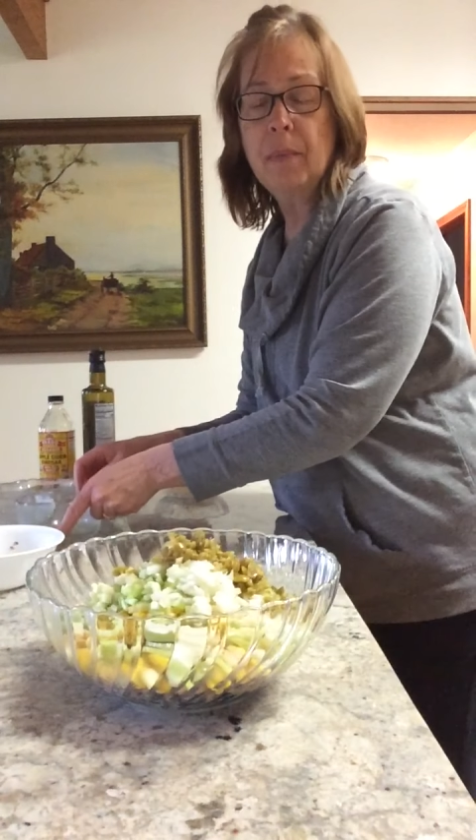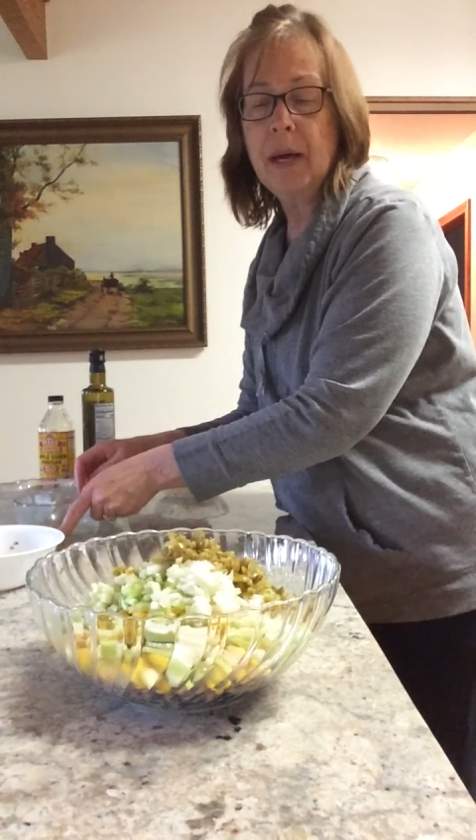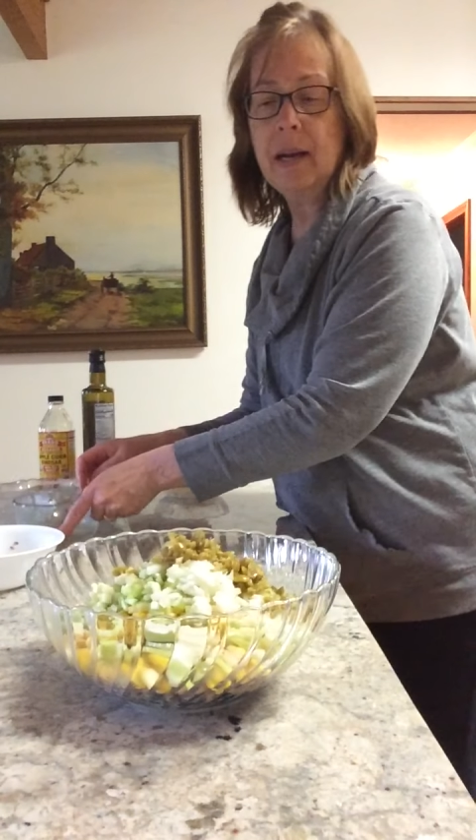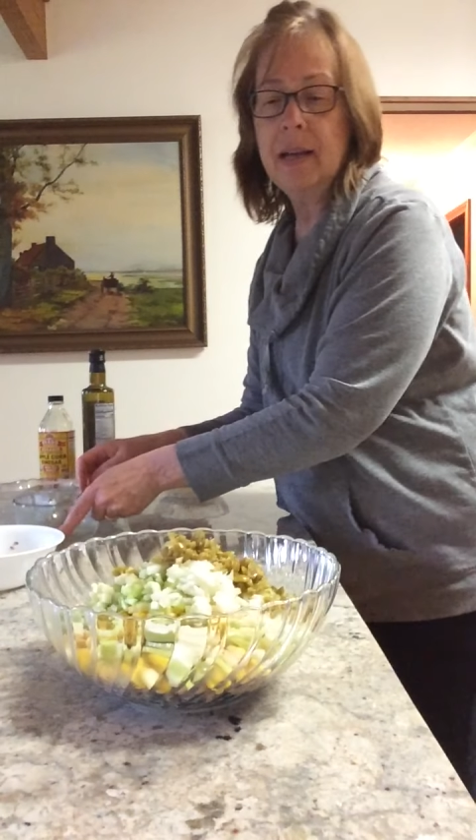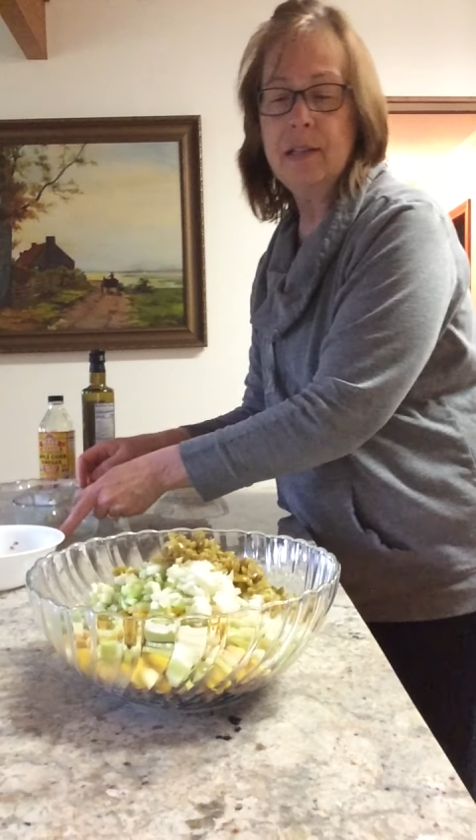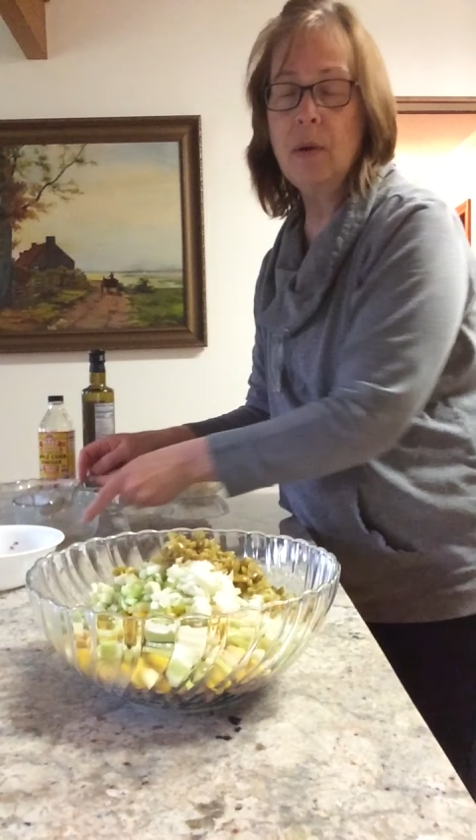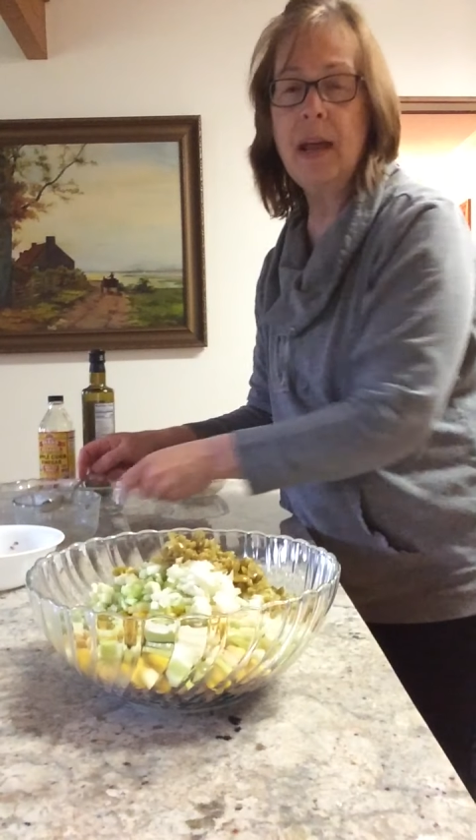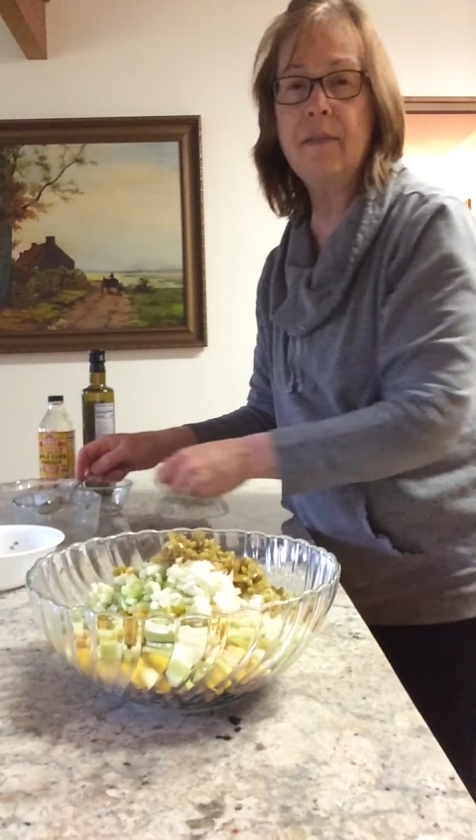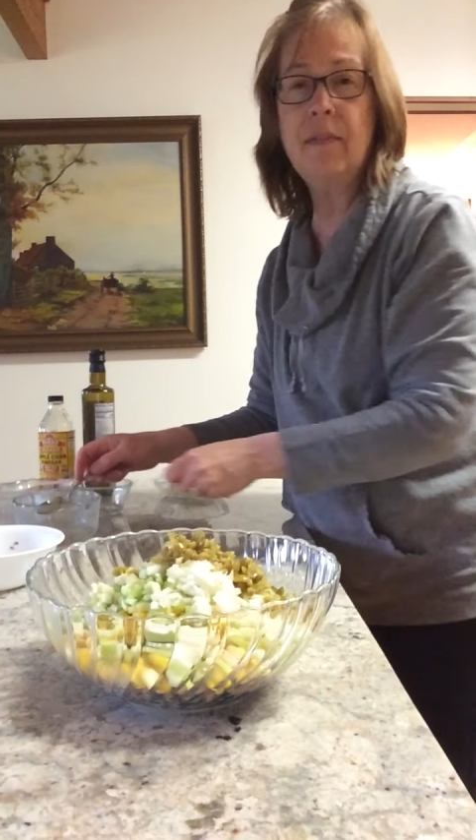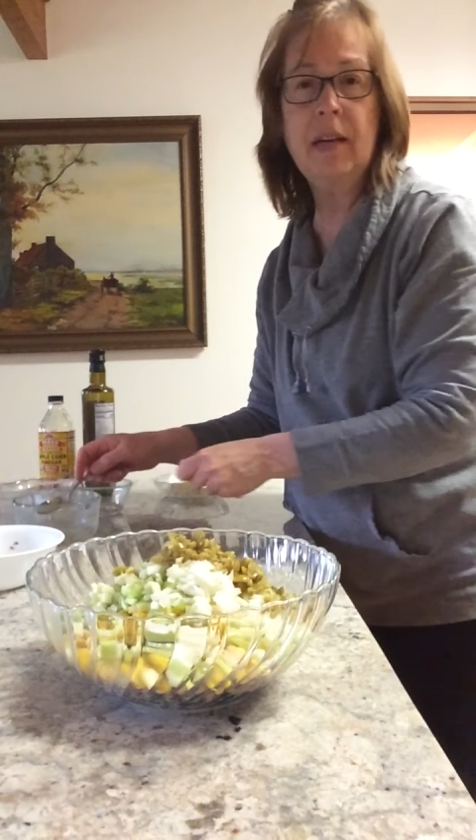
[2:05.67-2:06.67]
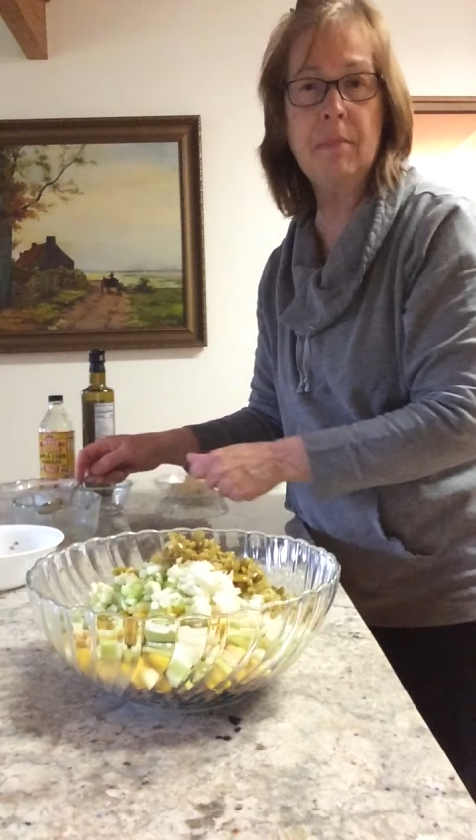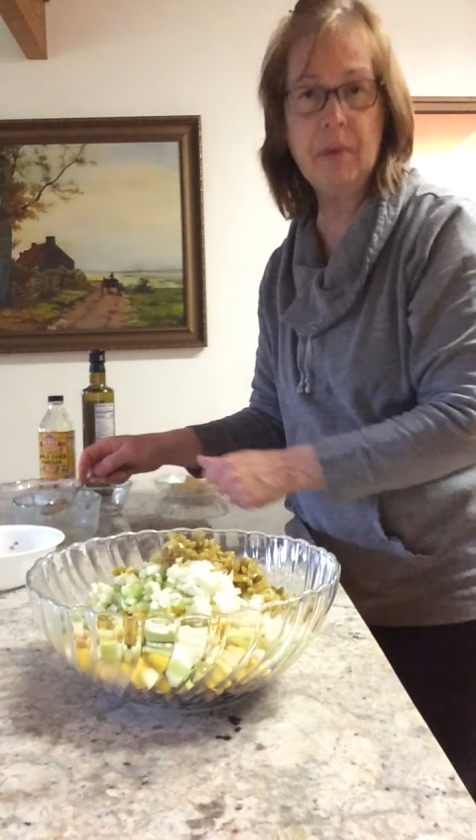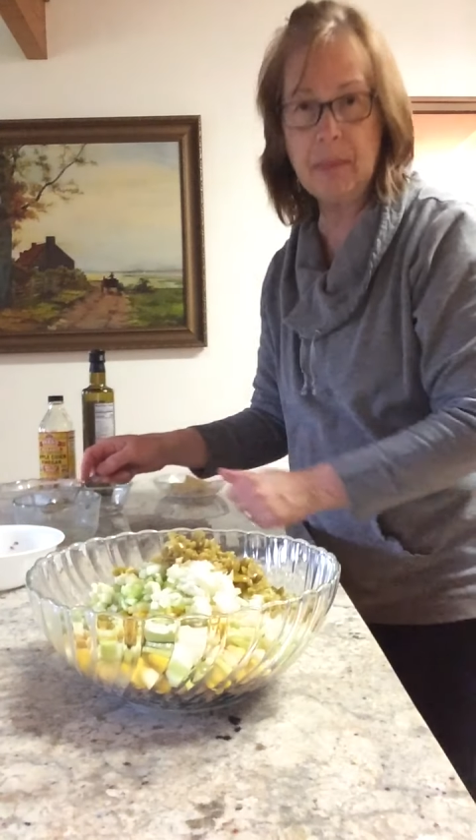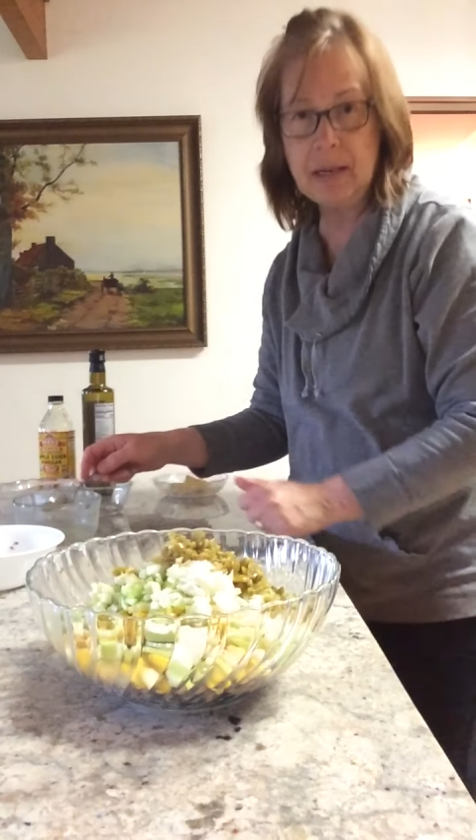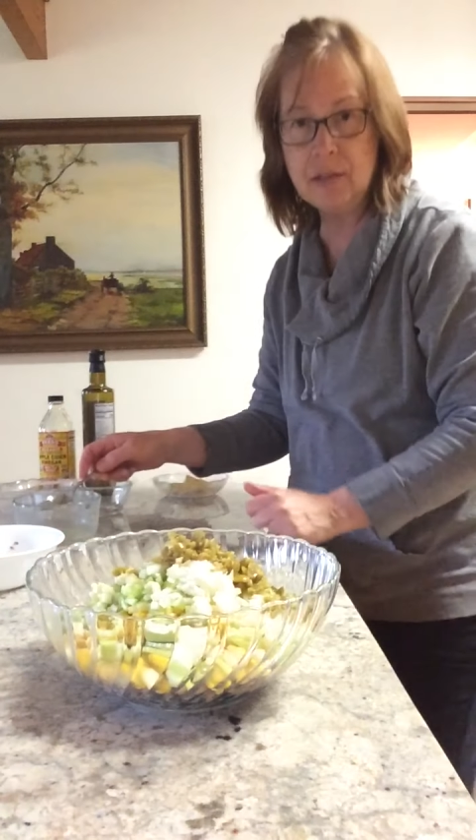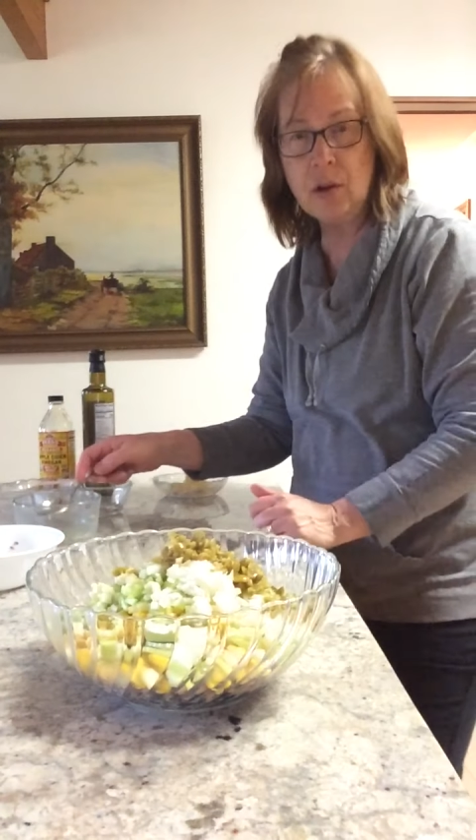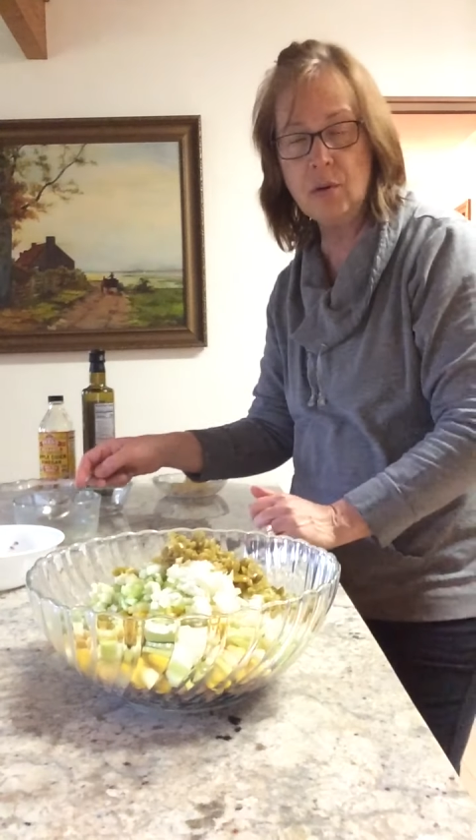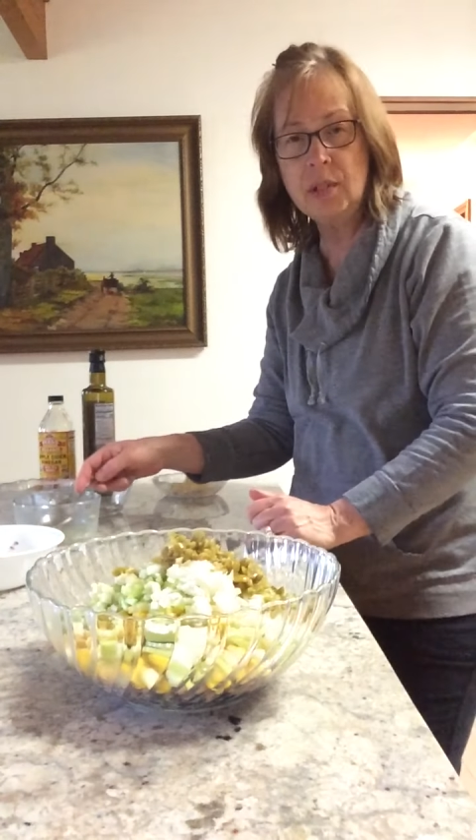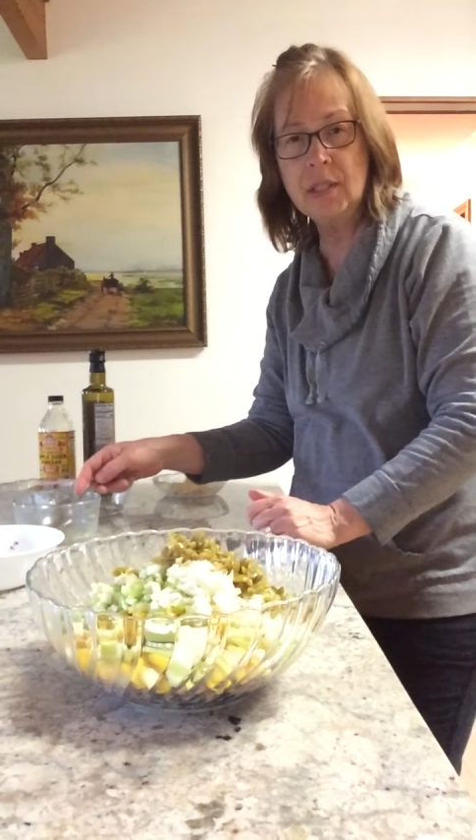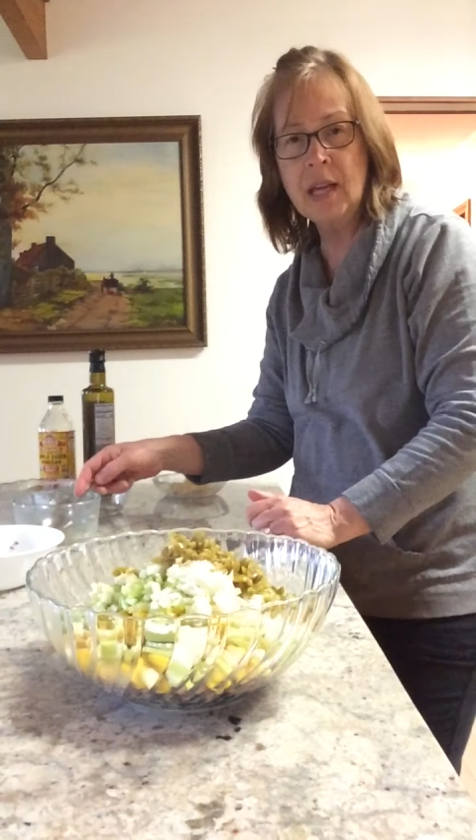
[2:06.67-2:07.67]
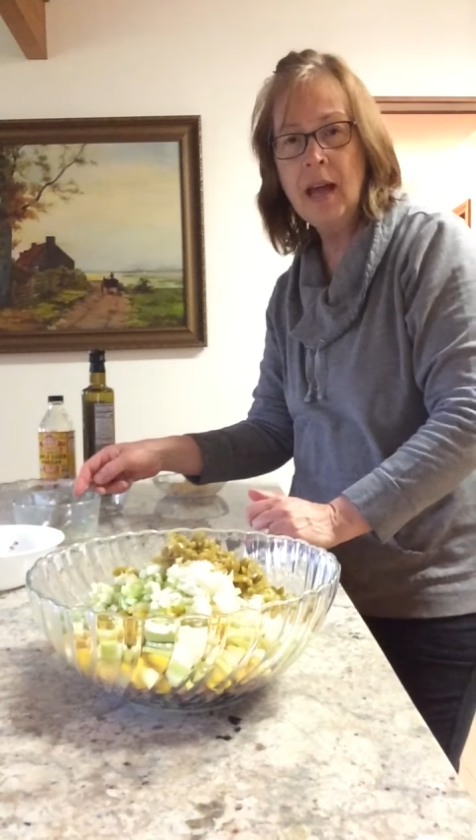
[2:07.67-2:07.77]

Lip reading: but I don't have any pimentos.